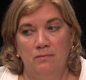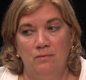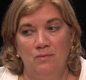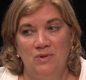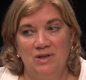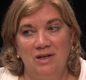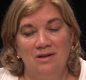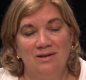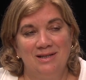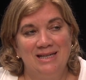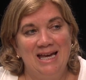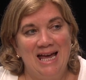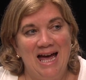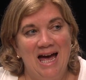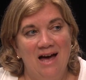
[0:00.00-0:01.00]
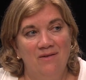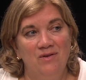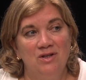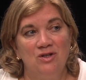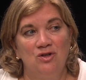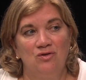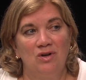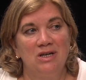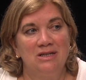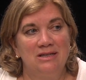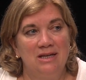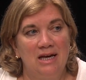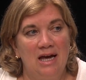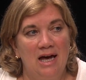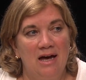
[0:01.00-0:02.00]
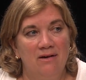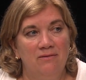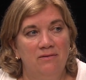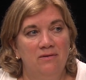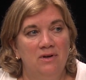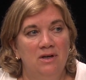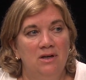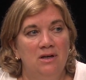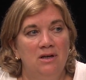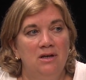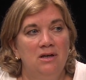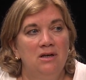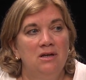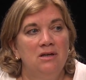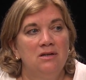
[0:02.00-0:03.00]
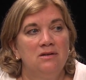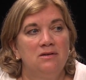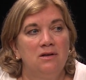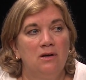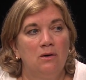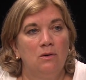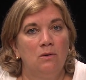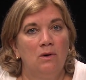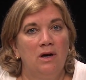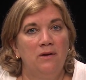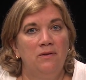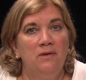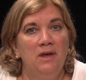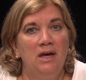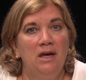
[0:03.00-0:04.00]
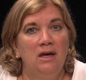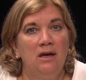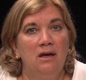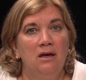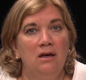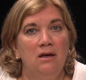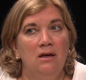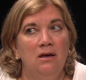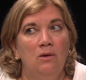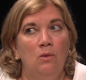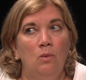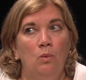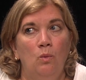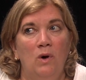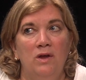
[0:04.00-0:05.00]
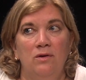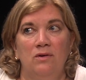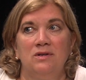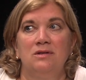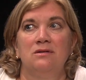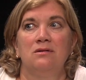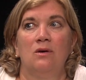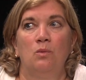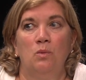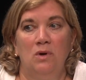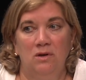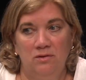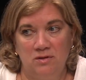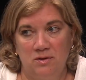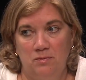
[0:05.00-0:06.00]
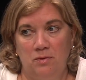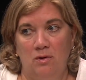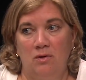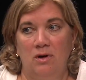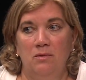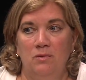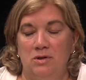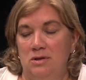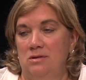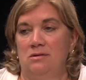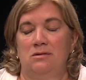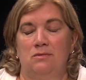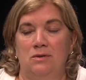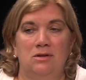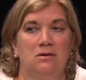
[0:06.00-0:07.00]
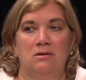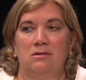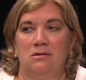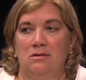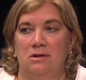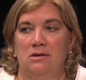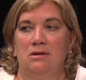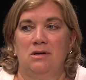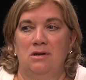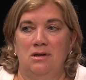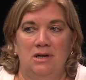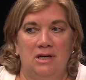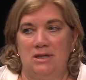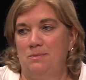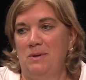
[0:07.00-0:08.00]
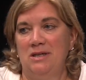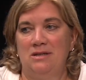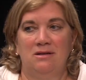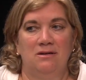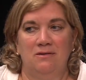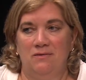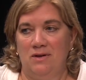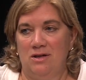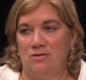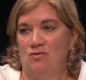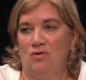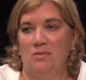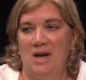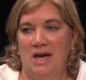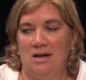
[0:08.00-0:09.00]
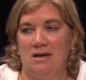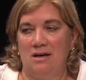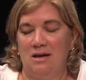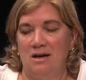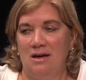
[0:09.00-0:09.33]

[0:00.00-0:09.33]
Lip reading: skills they have and strengths they have. So I think whether it's a wilderness program, which are expensive and dramatic